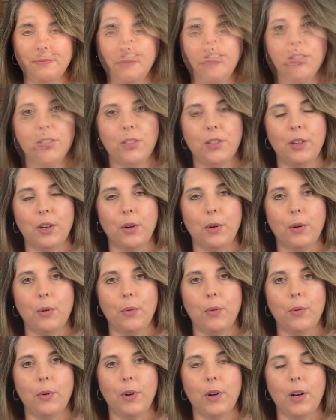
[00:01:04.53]

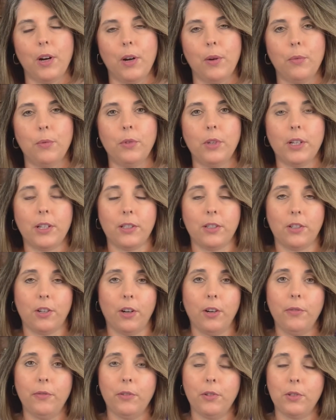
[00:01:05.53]
So we'll get
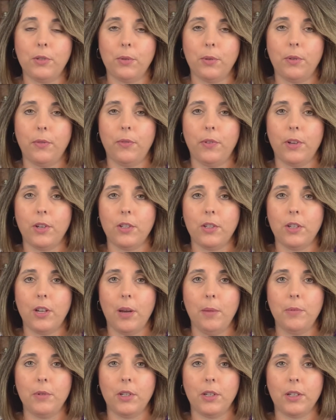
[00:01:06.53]
started first with the finished
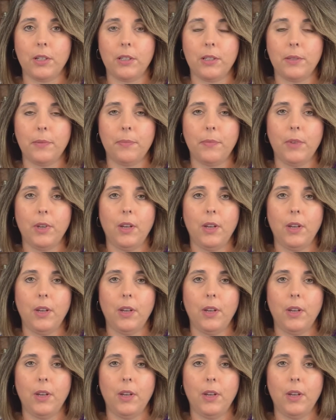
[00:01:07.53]
objects.